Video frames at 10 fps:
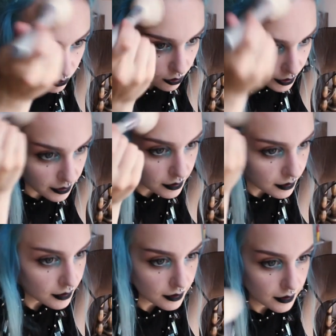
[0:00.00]
forehead
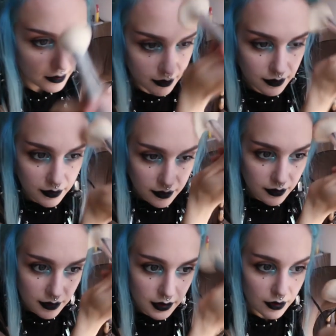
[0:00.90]

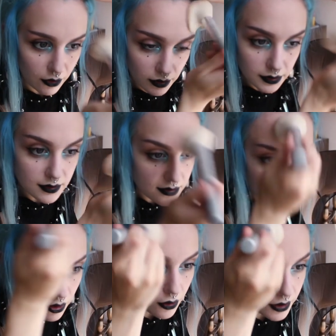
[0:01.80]
in all its
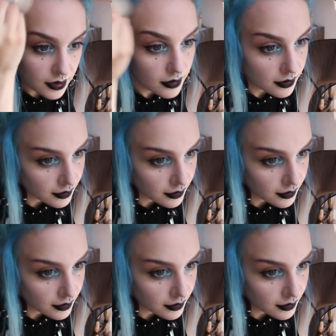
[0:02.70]
glory.